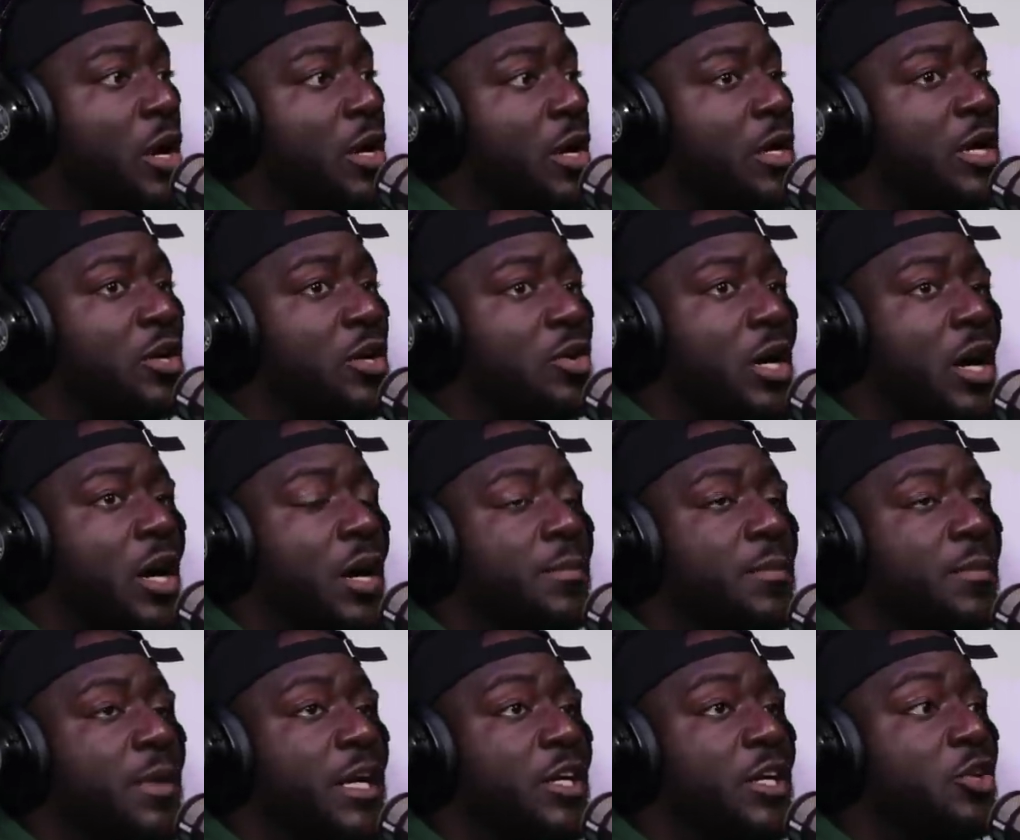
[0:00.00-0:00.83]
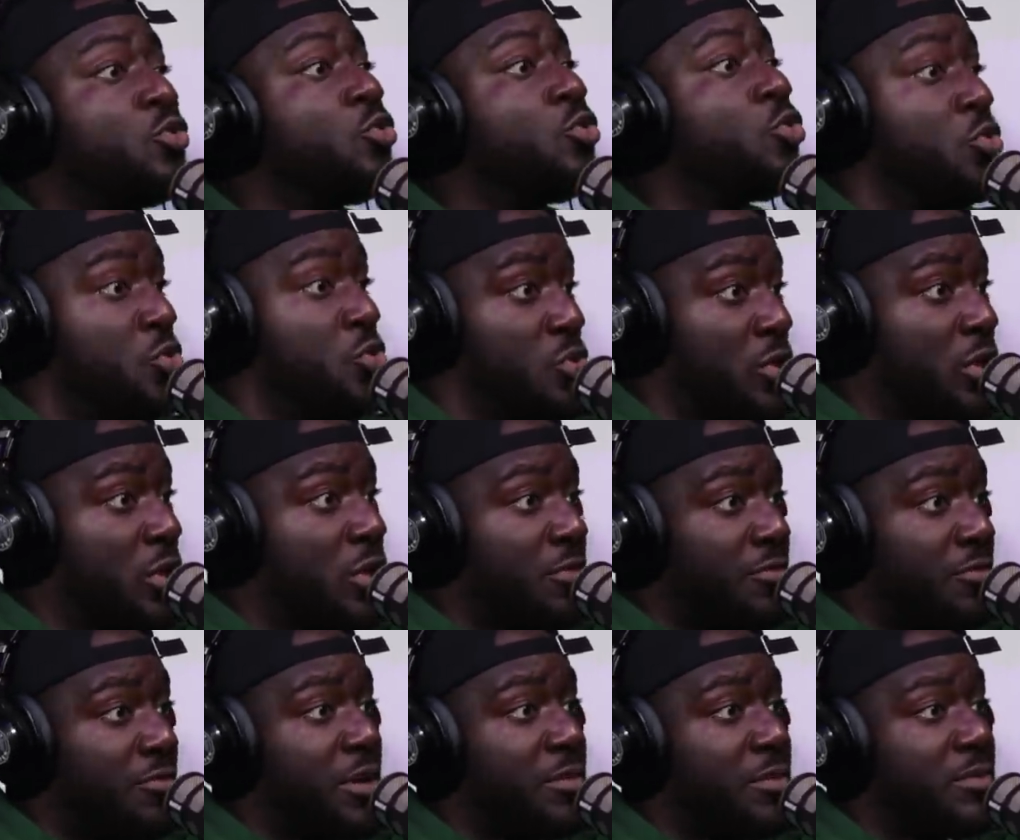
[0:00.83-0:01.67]
In Cuckoo's
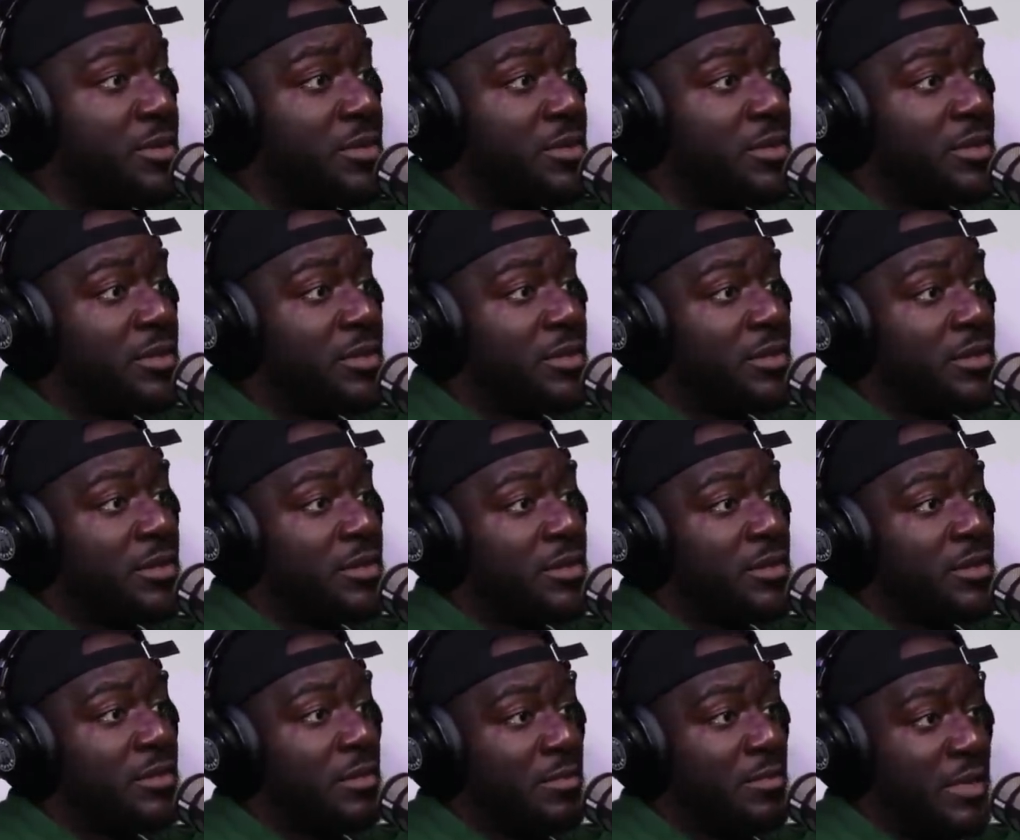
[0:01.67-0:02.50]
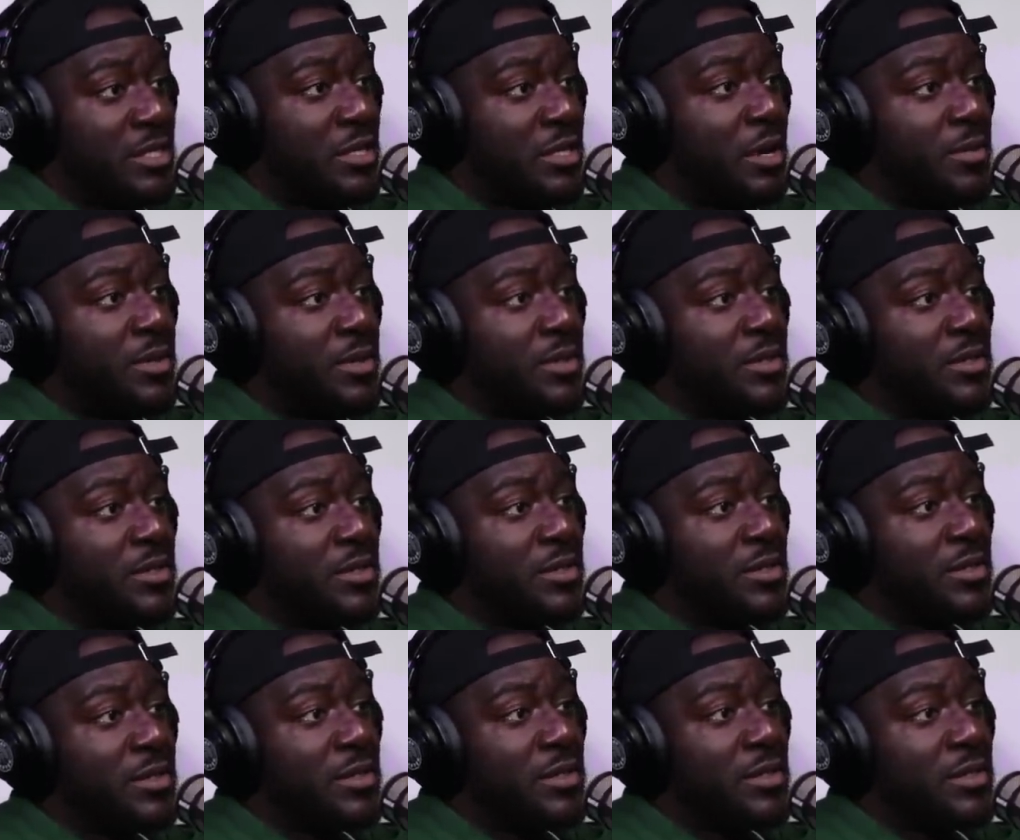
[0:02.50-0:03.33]
confirmed. I mean, he's coming.
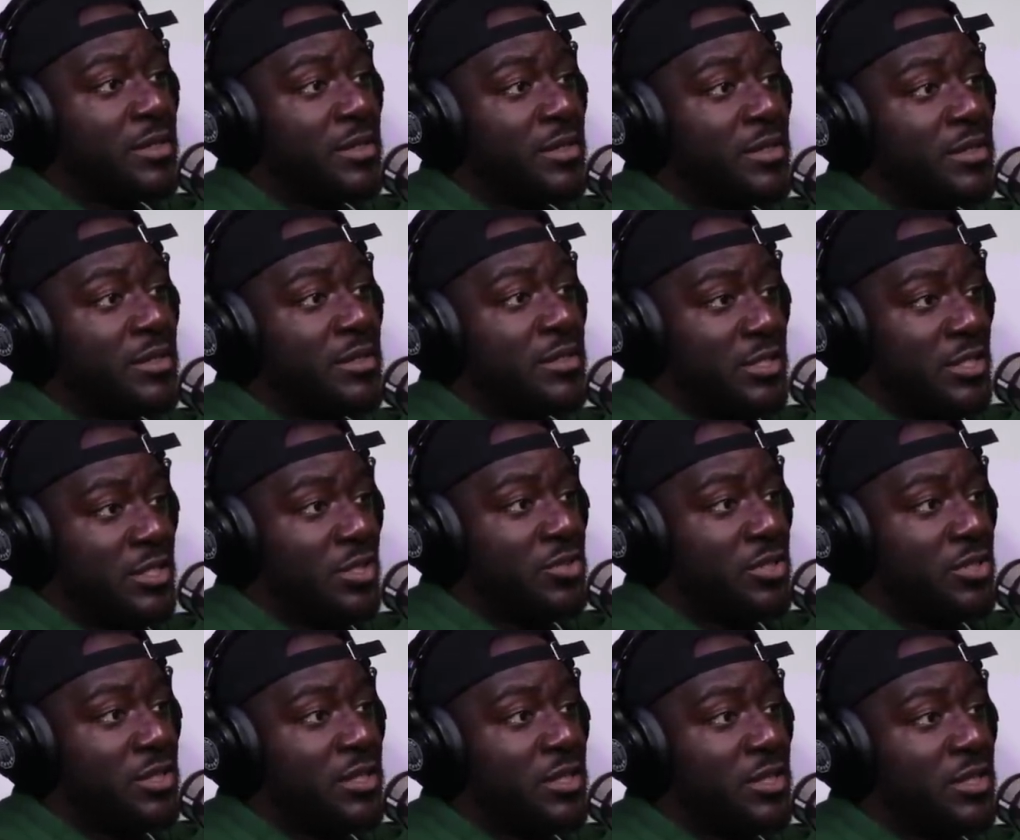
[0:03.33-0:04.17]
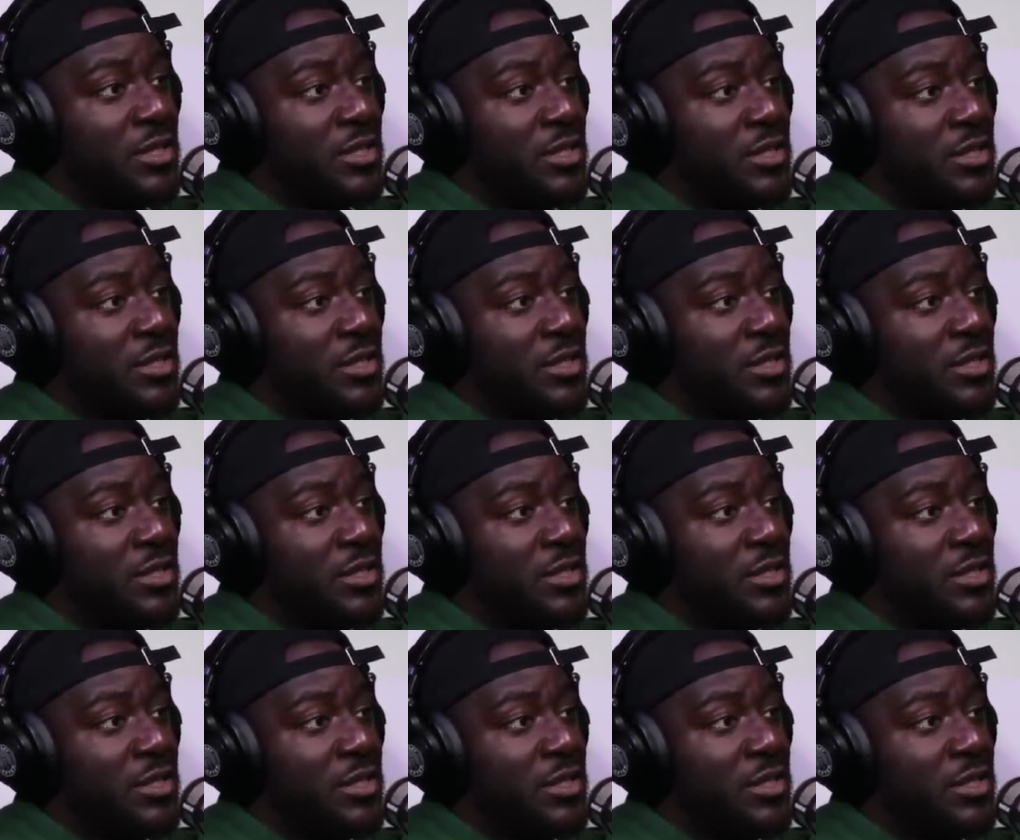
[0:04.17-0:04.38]
It's Chelsea.